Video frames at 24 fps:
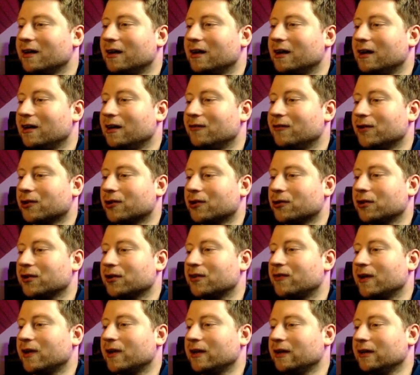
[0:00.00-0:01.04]
We could take
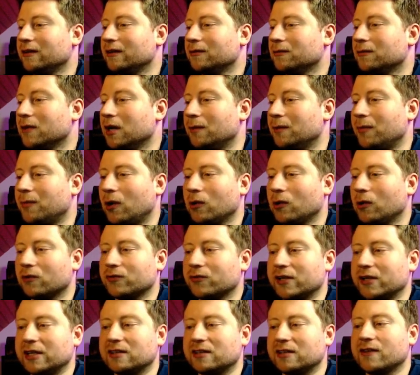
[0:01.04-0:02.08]
the pawn on
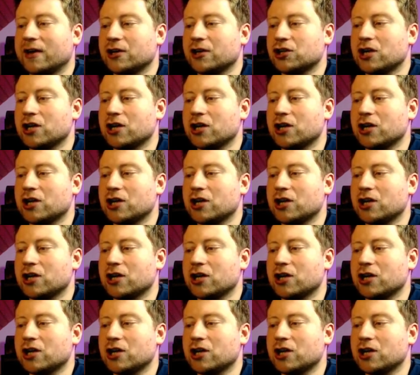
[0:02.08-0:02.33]
g2,